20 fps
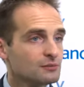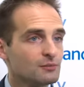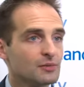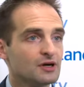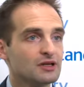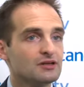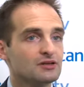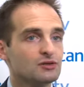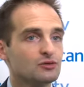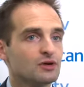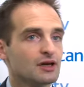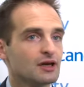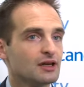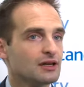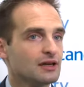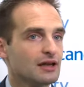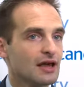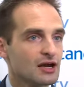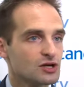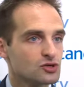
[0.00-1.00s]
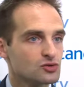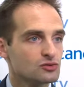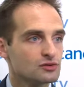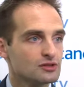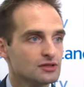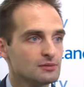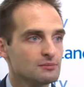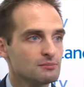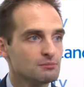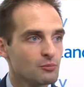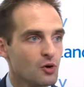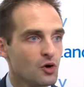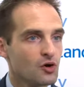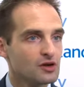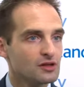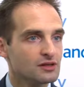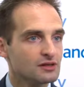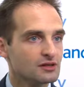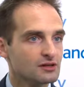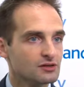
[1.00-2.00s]
but you can actually
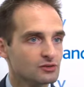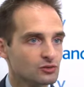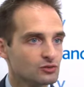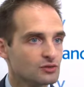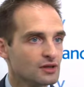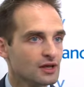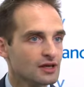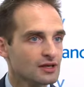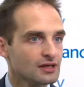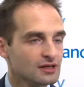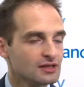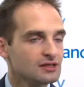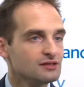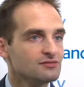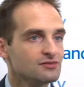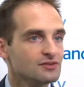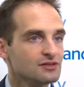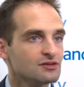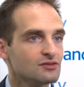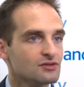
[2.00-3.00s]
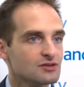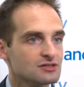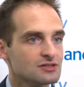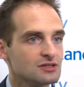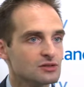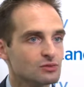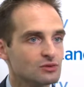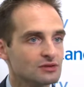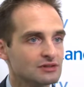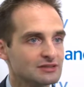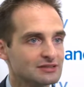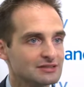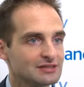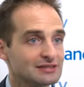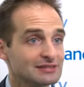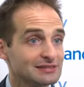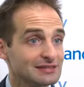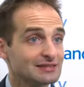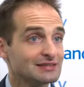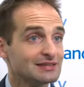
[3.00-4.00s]
monitor today even residual
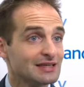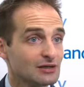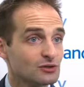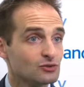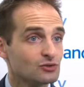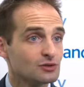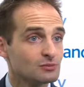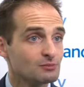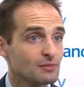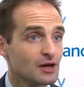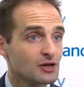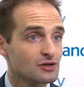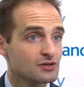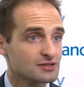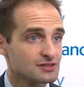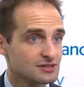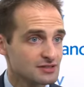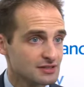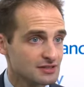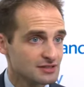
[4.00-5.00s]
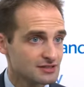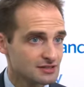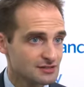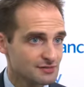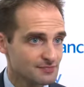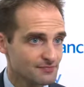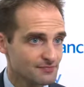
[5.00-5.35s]
disease at 10 to the minus 6.